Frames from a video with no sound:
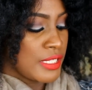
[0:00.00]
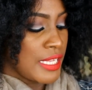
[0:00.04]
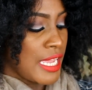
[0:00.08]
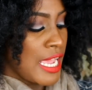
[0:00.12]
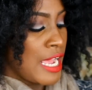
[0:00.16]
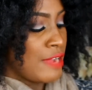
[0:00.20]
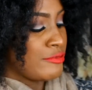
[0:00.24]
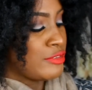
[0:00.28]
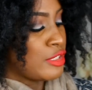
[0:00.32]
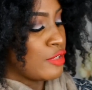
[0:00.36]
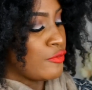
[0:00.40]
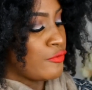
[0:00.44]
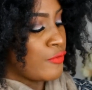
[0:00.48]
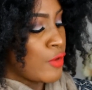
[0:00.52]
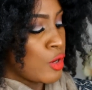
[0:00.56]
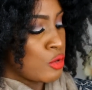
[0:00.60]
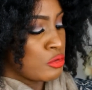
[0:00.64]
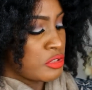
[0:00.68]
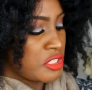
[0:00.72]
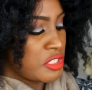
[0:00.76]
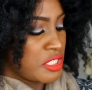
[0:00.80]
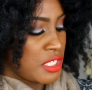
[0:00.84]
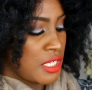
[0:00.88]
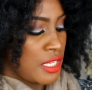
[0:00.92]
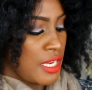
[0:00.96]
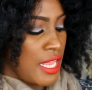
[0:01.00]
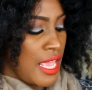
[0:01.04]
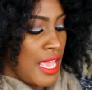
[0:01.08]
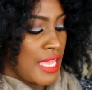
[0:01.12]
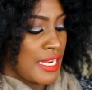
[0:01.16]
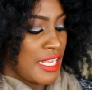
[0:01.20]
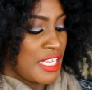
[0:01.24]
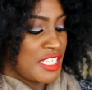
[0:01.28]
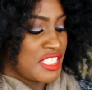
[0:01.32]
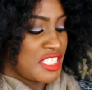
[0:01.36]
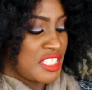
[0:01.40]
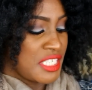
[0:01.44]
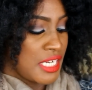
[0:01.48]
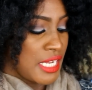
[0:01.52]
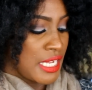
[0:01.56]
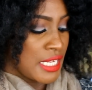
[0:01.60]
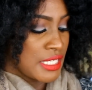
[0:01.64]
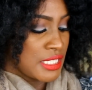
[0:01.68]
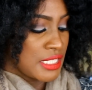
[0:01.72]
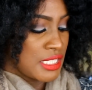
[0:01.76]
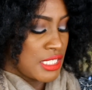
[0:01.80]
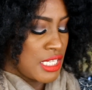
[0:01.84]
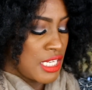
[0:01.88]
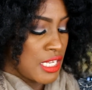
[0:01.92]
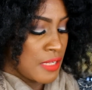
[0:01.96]
They have Devotion and
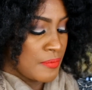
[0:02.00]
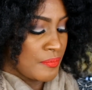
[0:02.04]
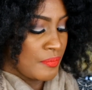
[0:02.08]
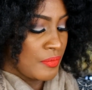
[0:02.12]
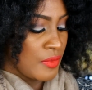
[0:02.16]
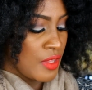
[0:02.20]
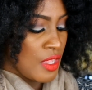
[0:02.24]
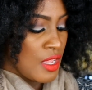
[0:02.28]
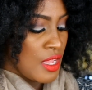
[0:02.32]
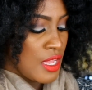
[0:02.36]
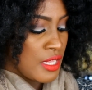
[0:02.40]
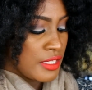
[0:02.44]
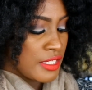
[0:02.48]
Enchanting.